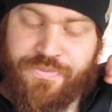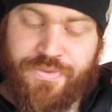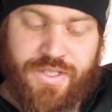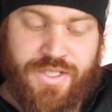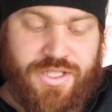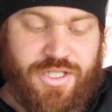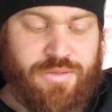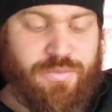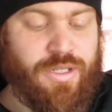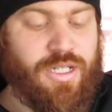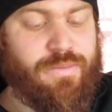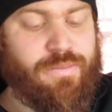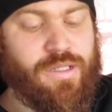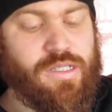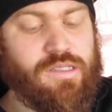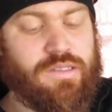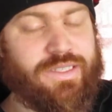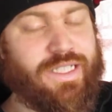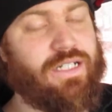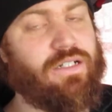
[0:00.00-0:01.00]
The
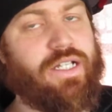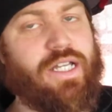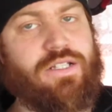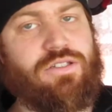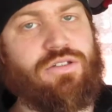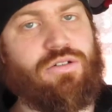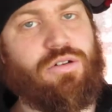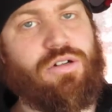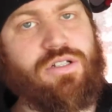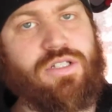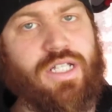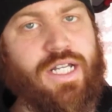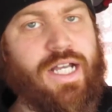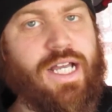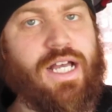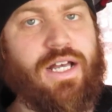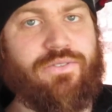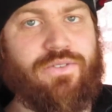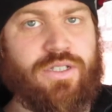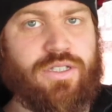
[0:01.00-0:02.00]
Smittybilt tailgate storage that I
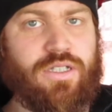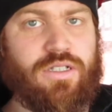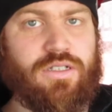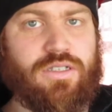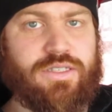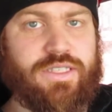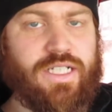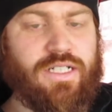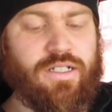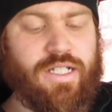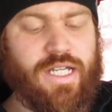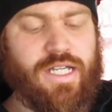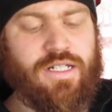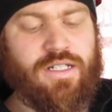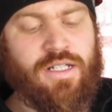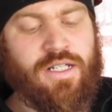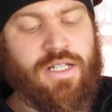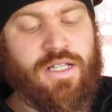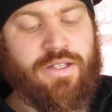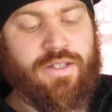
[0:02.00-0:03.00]
have on the little tailgate,
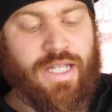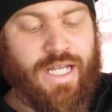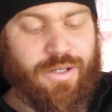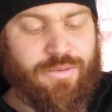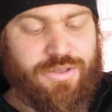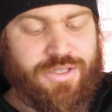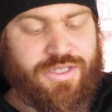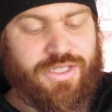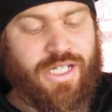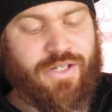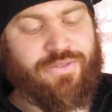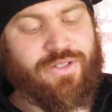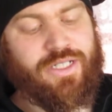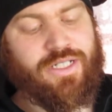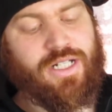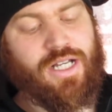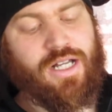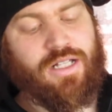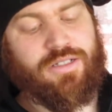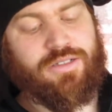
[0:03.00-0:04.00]
that was
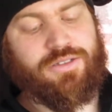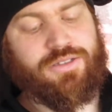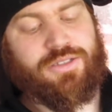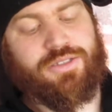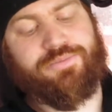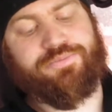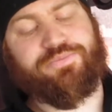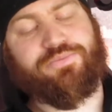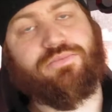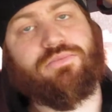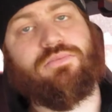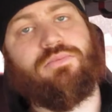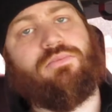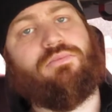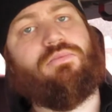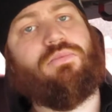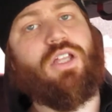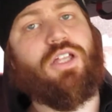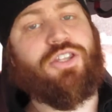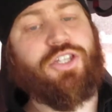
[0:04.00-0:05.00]
$70.
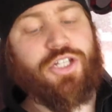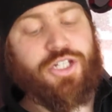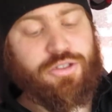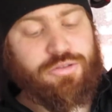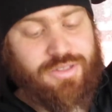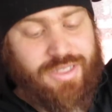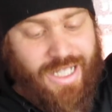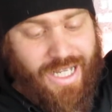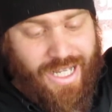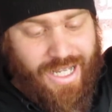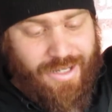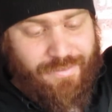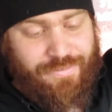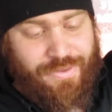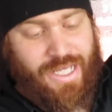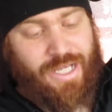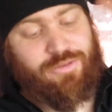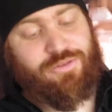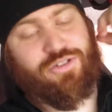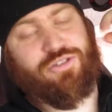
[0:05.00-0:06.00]
The new top,
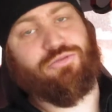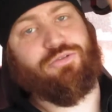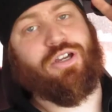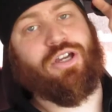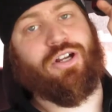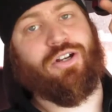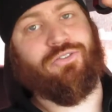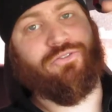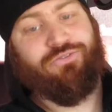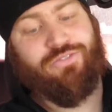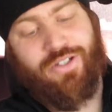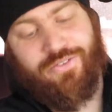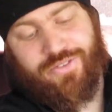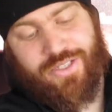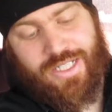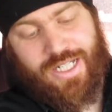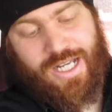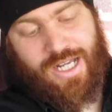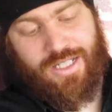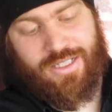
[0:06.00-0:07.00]
that was
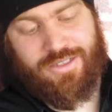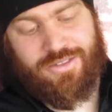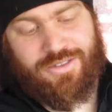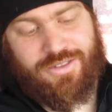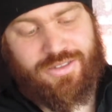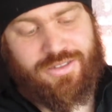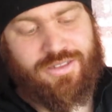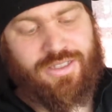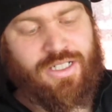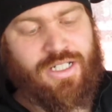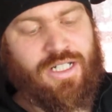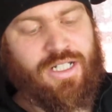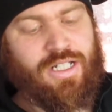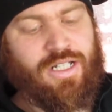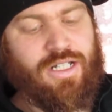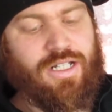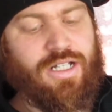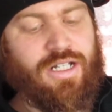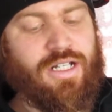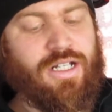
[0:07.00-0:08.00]
$350.
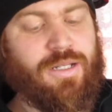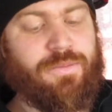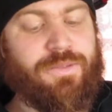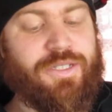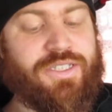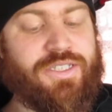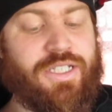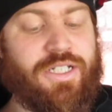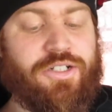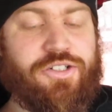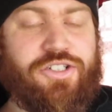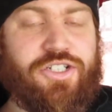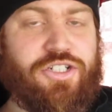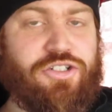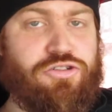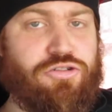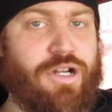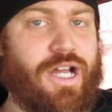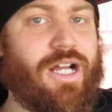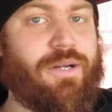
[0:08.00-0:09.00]
The Synergy
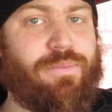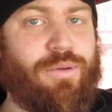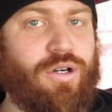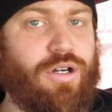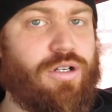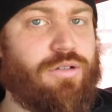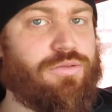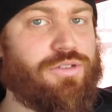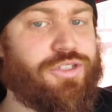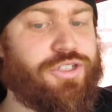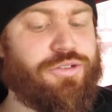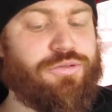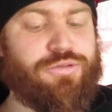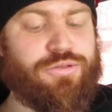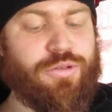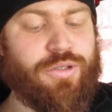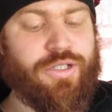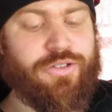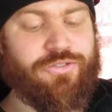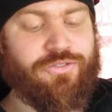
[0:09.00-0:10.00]
track bar was
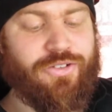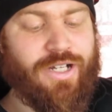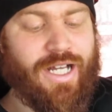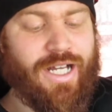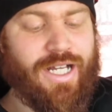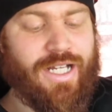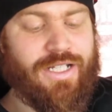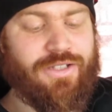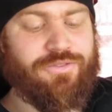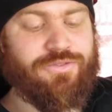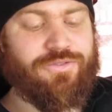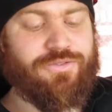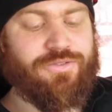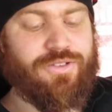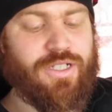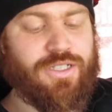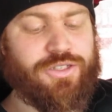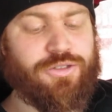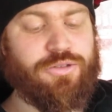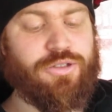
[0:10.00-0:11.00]

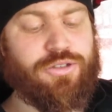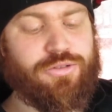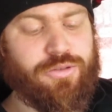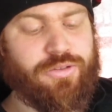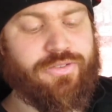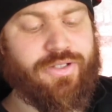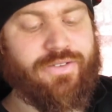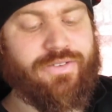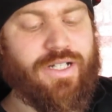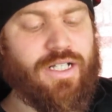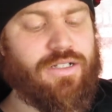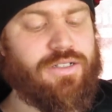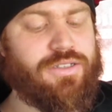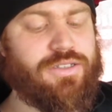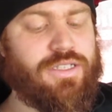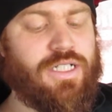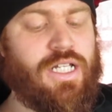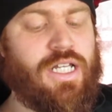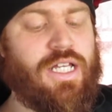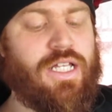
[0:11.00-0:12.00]
$225.